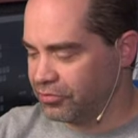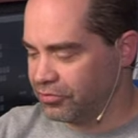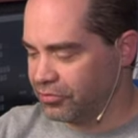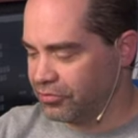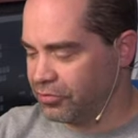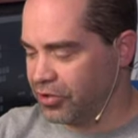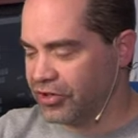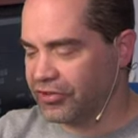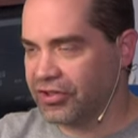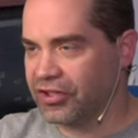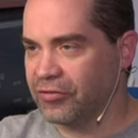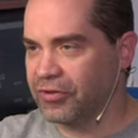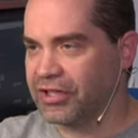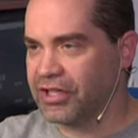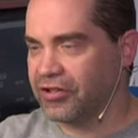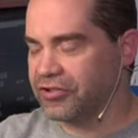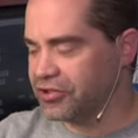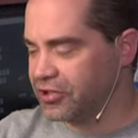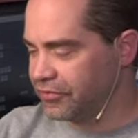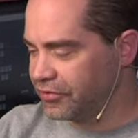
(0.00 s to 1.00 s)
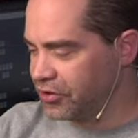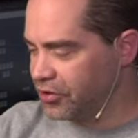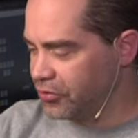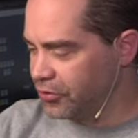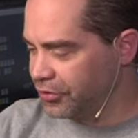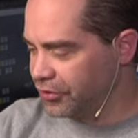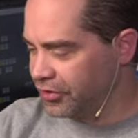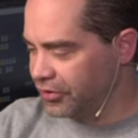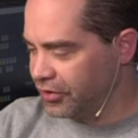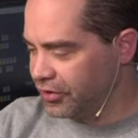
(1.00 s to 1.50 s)
pressing it without shift
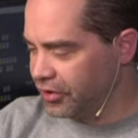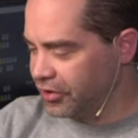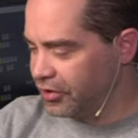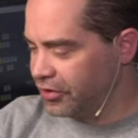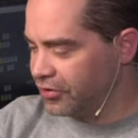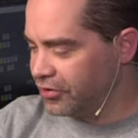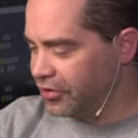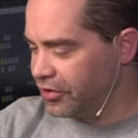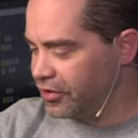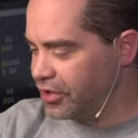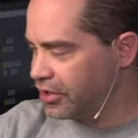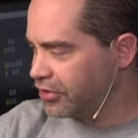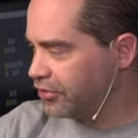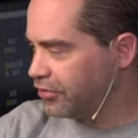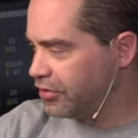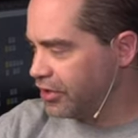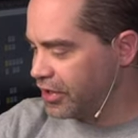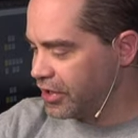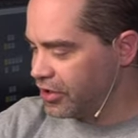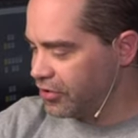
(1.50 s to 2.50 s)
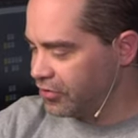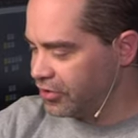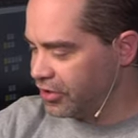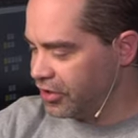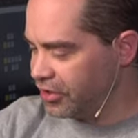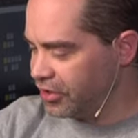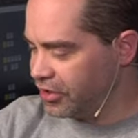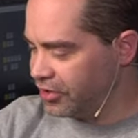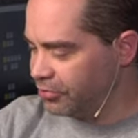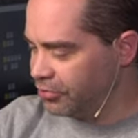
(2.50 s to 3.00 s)
goes to the next layout,
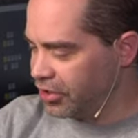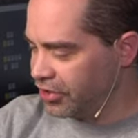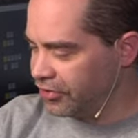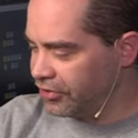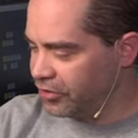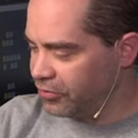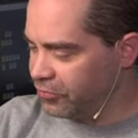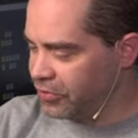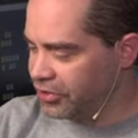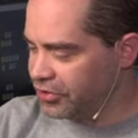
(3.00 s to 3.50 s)
and then pressing with